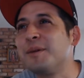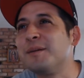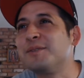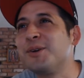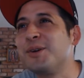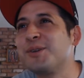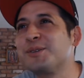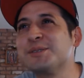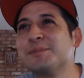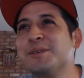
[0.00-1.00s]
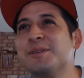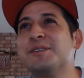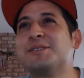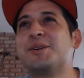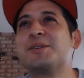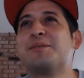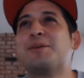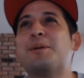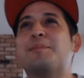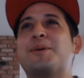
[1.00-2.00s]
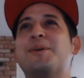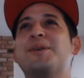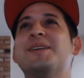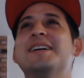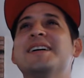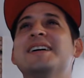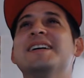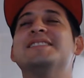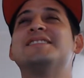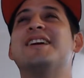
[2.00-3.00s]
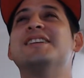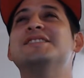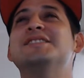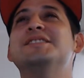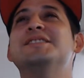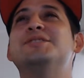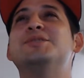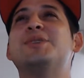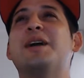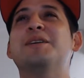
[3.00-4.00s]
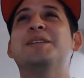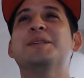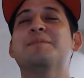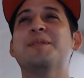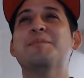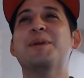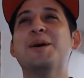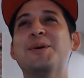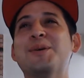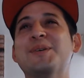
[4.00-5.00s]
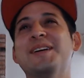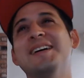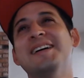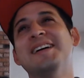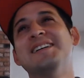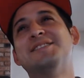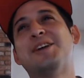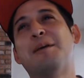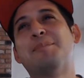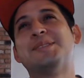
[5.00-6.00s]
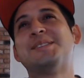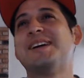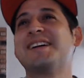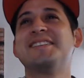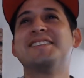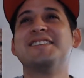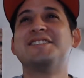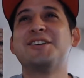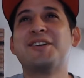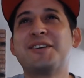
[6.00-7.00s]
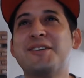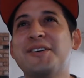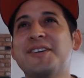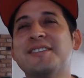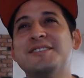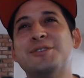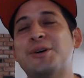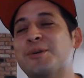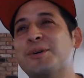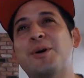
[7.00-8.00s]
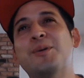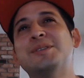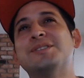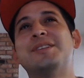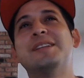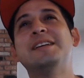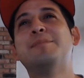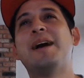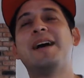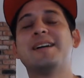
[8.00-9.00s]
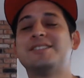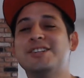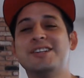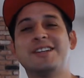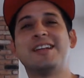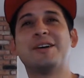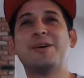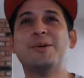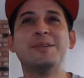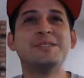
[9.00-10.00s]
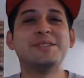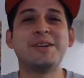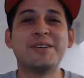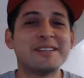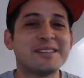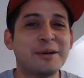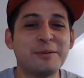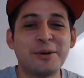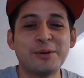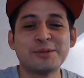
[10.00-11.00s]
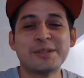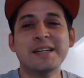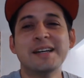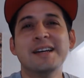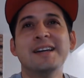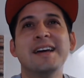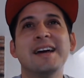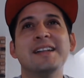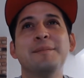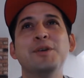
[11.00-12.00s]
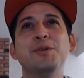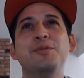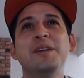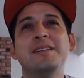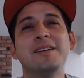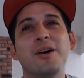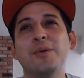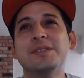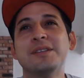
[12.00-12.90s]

turtle or something? Or does the turtle give her a pearl? Sanji's driving the boat. Chopper's talking to the turtle. Zoro always just lean back, chilling like always. That's how he rolls. And I'm Luffy, always in the